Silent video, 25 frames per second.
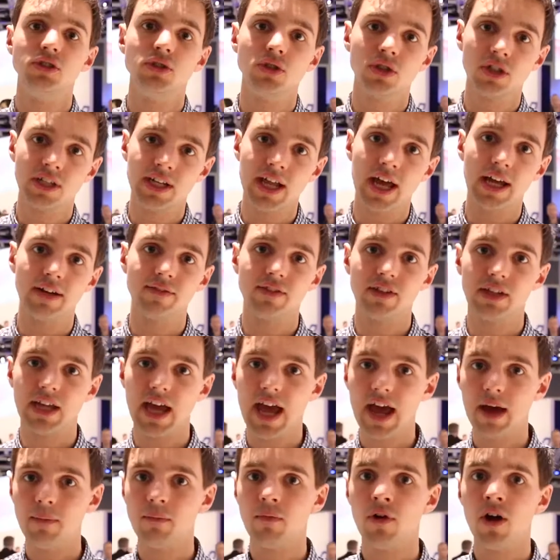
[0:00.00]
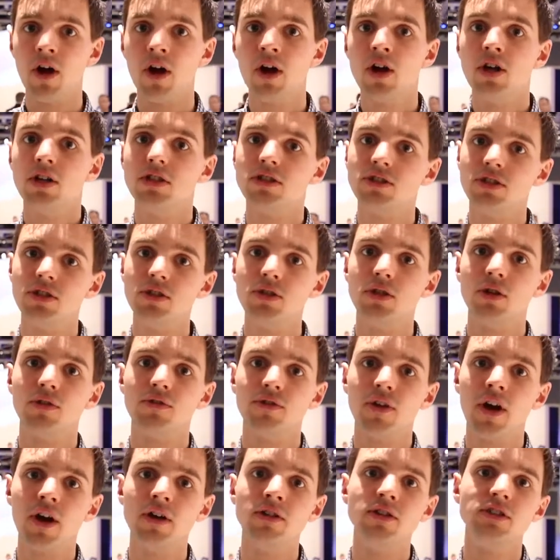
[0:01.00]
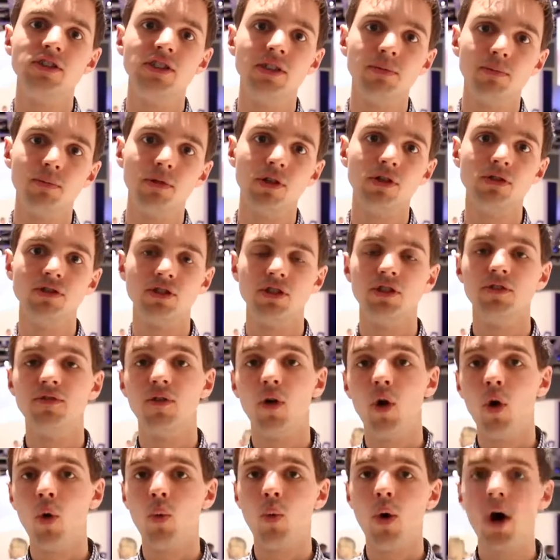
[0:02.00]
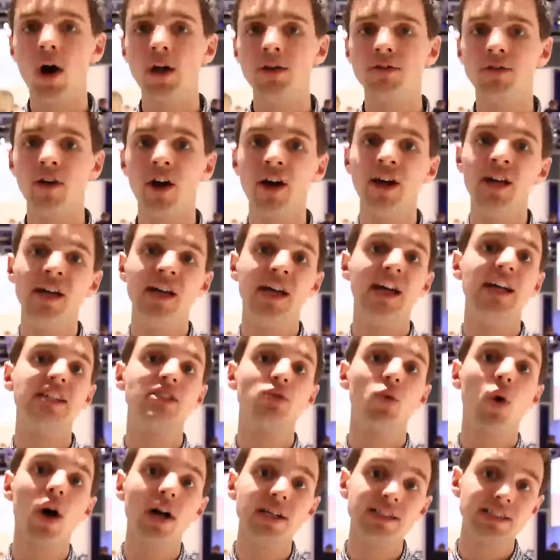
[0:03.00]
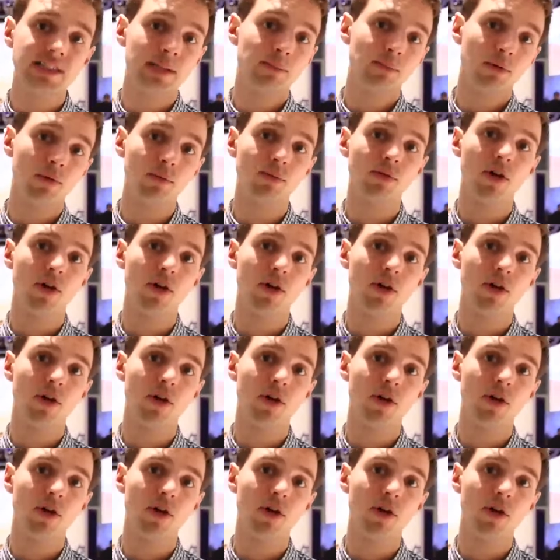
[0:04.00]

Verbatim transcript: you connect the camera to your phone using Bluetooth or Wi-Fi. It's quite a simple